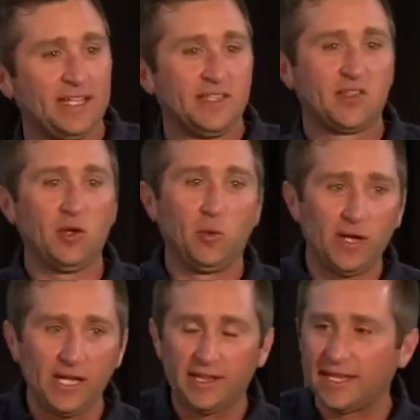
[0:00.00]
You see,
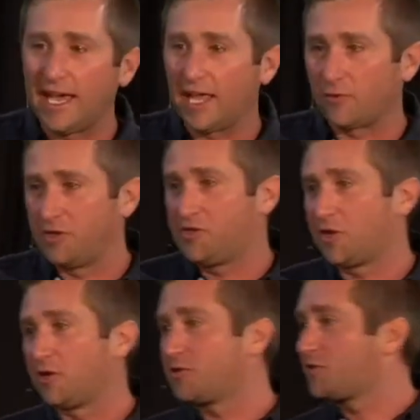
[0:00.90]
we, the Gathering
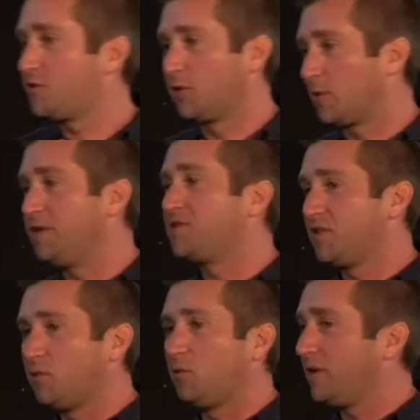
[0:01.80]
Church, the
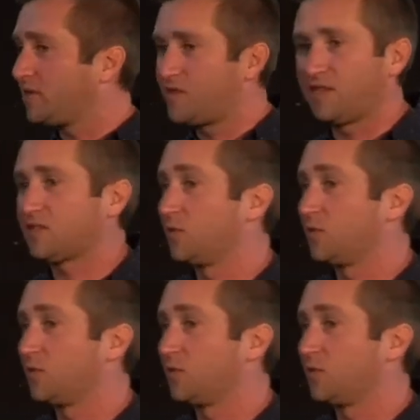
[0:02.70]
reason that we exist,